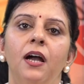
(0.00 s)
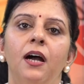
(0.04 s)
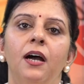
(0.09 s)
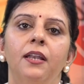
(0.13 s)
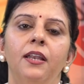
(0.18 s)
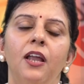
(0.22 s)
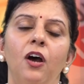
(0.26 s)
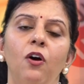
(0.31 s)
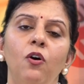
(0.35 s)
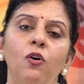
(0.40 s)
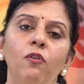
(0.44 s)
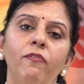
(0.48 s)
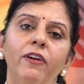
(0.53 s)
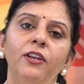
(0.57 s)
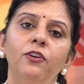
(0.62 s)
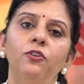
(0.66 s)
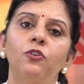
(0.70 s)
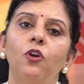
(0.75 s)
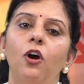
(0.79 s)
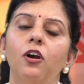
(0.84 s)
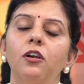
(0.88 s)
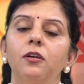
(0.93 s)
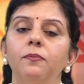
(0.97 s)
Now, when
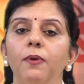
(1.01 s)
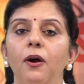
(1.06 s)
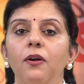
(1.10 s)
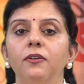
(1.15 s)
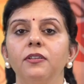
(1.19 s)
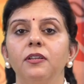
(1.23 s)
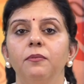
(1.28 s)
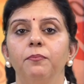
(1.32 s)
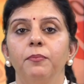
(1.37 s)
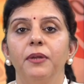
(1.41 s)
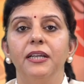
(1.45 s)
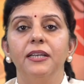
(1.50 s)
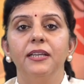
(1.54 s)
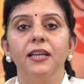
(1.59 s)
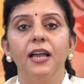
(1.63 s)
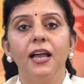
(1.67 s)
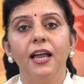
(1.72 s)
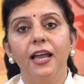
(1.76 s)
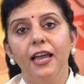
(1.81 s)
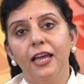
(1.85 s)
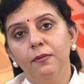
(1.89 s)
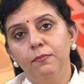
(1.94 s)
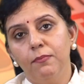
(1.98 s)
you talk about the
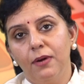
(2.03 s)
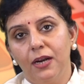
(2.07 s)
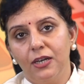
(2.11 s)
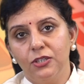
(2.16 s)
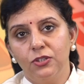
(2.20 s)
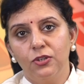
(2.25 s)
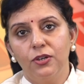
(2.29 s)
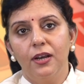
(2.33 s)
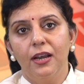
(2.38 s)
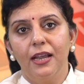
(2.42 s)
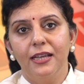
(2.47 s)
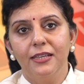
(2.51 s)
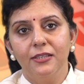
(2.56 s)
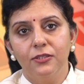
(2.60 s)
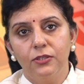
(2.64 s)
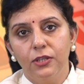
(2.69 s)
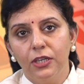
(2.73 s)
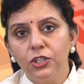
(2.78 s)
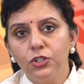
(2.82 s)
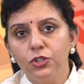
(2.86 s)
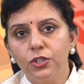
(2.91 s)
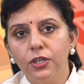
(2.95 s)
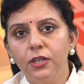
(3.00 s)
media and
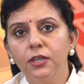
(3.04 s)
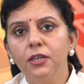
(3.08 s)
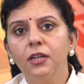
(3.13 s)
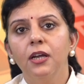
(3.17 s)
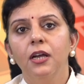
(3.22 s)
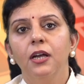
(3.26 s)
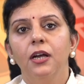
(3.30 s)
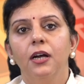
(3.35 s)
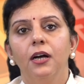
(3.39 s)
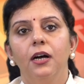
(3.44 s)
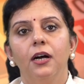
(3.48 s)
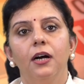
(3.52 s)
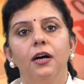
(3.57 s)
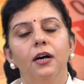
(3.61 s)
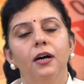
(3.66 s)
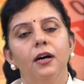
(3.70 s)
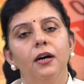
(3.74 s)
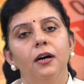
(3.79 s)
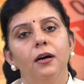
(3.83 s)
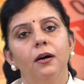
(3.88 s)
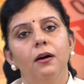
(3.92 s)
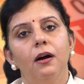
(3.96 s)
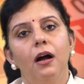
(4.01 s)
marginalization,
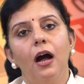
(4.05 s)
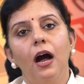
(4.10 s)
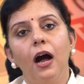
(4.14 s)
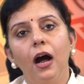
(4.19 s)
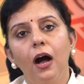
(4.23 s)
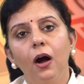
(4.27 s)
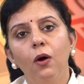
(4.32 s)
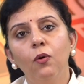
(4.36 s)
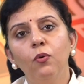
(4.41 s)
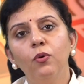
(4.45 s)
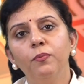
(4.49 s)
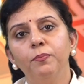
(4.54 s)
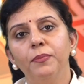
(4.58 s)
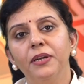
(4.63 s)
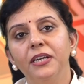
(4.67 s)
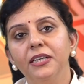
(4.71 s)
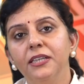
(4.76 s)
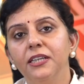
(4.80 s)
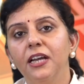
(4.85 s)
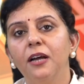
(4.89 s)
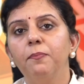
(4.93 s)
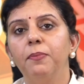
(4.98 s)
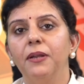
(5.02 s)
how
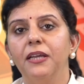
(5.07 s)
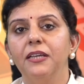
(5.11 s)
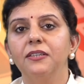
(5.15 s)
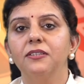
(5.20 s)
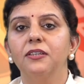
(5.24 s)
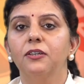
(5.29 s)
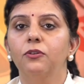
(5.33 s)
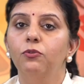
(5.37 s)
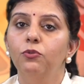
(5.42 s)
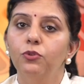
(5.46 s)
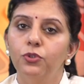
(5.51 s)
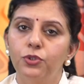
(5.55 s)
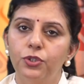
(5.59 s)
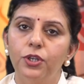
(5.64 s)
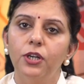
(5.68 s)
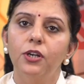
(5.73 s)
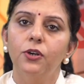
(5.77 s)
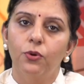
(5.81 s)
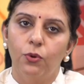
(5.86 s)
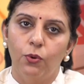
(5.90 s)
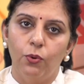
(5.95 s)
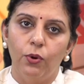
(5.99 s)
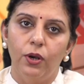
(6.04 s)
media plays a
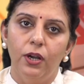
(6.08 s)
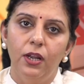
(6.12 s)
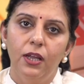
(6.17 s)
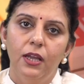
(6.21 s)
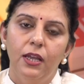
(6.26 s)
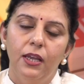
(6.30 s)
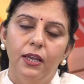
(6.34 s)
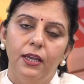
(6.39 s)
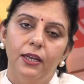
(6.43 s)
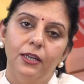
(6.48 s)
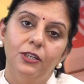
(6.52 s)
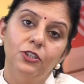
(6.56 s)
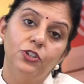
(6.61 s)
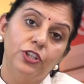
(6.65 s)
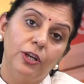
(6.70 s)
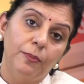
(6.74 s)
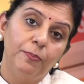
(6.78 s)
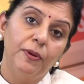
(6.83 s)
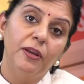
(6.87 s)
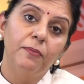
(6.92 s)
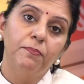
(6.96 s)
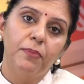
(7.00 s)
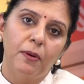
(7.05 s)
crucial role in
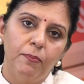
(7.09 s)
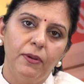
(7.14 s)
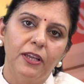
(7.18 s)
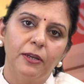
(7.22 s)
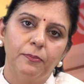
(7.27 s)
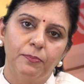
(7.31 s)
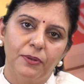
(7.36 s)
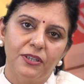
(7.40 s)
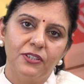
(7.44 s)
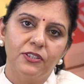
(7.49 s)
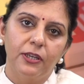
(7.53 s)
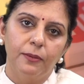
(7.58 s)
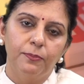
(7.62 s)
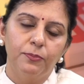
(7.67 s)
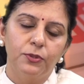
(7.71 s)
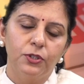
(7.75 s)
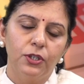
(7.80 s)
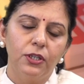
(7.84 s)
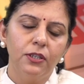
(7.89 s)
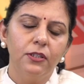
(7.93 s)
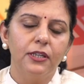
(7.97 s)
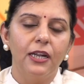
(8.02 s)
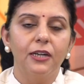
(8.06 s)
shaping public
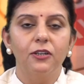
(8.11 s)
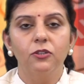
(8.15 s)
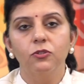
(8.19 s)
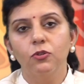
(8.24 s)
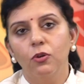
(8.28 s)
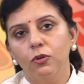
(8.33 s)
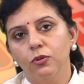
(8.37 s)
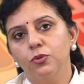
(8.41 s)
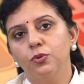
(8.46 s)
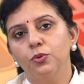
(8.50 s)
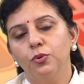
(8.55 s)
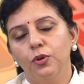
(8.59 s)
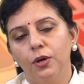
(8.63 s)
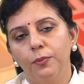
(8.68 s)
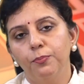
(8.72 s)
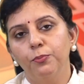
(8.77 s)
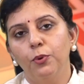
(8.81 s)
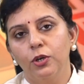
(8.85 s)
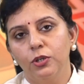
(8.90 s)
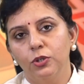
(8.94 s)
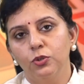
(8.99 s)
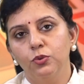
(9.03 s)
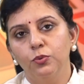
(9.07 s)
perception, that is also a
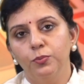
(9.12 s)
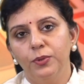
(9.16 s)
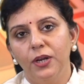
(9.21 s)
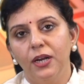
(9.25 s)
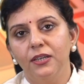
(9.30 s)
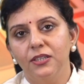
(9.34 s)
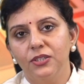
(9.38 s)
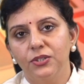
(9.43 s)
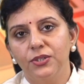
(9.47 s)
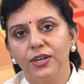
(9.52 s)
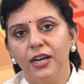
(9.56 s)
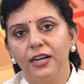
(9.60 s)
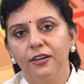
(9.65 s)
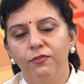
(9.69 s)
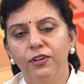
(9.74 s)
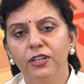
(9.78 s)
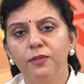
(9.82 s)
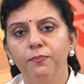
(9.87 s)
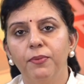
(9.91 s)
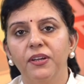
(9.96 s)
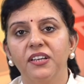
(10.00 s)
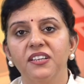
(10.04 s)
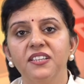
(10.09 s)
point to be understand
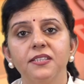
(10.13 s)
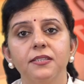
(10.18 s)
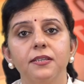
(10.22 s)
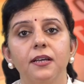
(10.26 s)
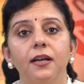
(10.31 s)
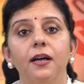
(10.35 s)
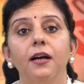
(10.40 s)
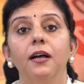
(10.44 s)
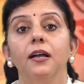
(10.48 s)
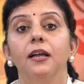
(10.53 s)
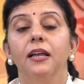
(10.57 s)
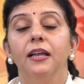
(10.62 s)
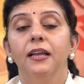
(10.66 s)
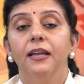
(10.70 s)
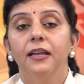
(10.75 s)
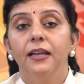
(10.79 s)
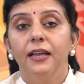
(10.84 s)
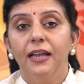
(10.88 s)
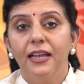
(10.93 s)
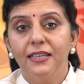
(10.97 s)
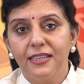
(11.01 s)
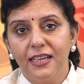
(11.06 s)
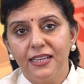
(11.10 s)
with, because
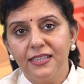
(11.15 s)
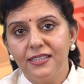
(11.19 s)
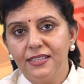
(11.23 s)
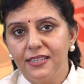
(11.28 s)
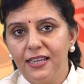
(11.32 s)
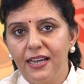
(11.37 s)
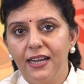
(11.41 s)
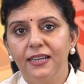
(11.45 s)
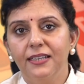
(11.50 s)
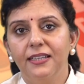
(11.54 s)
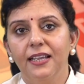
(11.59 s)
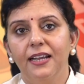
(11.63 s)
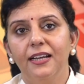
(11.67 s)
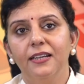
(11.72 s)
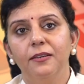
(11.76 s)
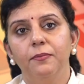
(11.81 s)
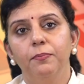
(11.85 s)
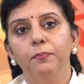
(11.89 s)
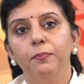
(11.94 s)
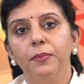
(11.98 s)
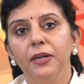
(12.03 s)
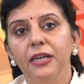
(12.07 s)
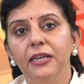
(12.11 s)
as I said
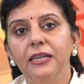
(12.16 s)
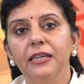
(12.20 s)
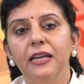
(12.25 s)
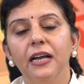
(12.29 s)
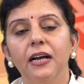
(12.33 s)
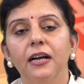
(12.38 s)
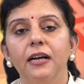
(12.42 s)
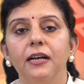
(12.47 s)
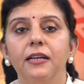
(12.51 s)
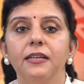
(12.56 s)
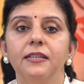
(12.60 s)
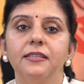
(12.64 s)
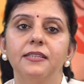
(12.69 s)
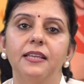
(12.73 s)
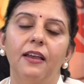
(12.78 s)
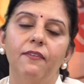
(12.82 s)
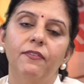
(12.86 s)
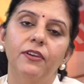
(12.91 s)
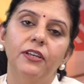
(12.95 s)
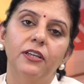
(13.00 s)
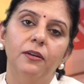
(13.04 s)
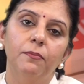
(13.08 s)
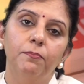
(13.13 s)
that media is
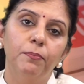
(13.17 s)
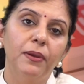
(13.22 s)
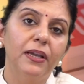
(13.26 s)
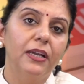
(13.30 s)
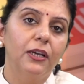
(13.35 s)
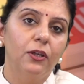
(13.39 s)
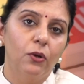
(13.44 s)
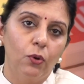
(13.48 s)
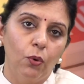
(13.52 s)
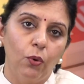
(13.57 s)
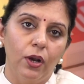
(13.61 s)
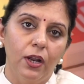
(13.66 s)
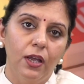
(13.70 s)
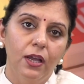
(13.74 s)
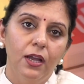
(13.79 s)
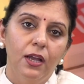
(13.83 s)
having a big role.